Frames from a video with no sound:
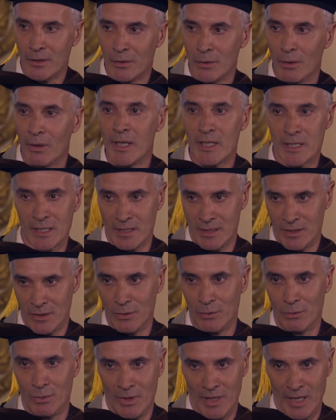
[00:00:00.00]
to listen
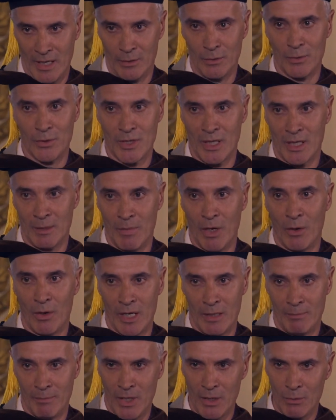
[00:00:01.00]
to what I had to say about
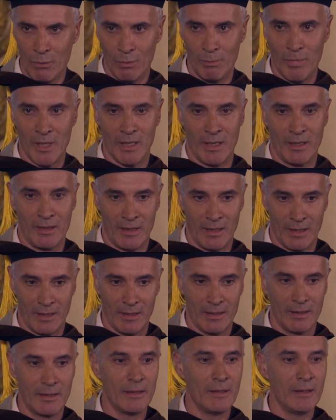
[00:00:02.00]
him. He would be, I
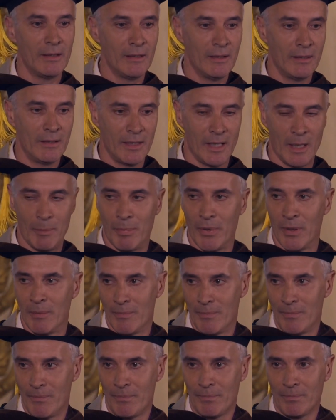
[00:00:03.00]
think, happy.
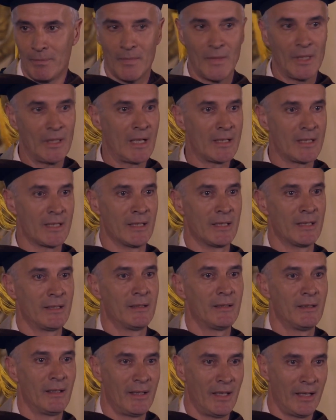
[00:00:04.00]
That's it.
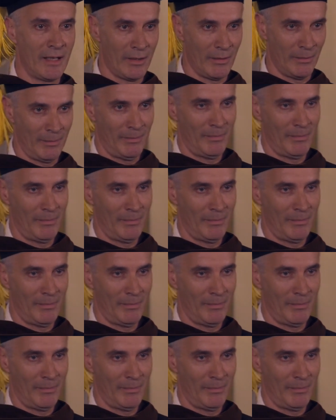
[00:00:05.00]
Thank you.